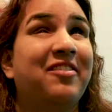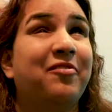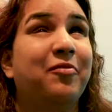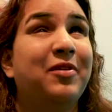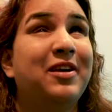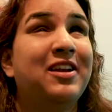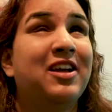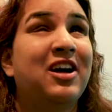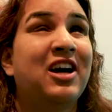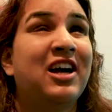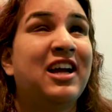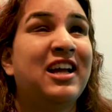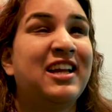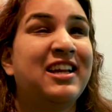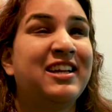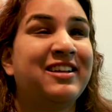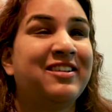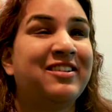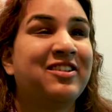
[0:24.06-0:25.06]
When
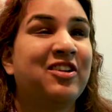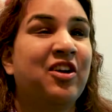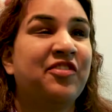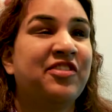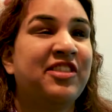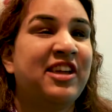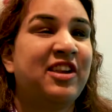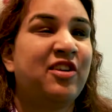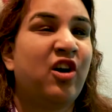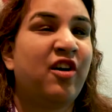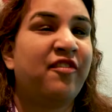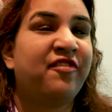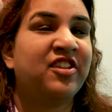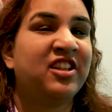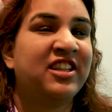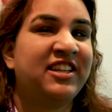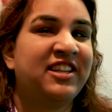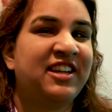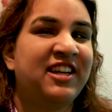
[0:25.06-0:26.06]
I got that offer
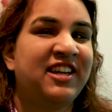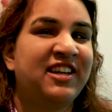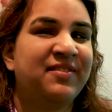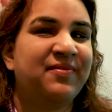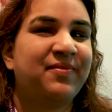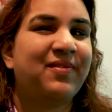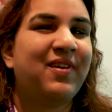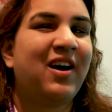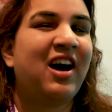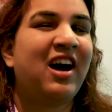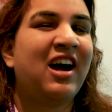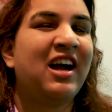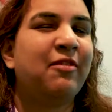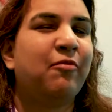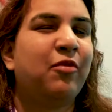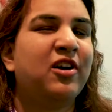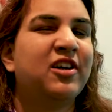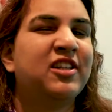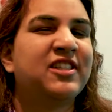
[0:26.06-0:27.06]
letter, I
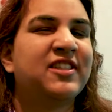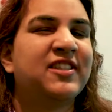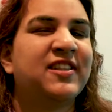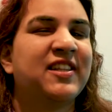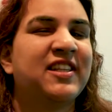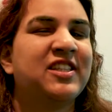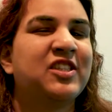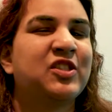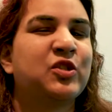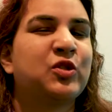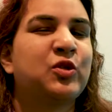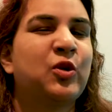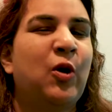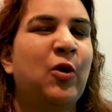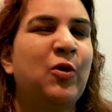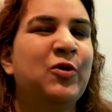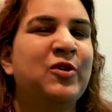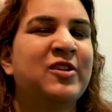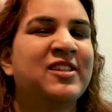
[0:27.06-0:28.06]
was
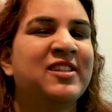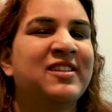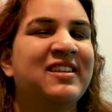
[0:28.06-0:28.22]
stoked.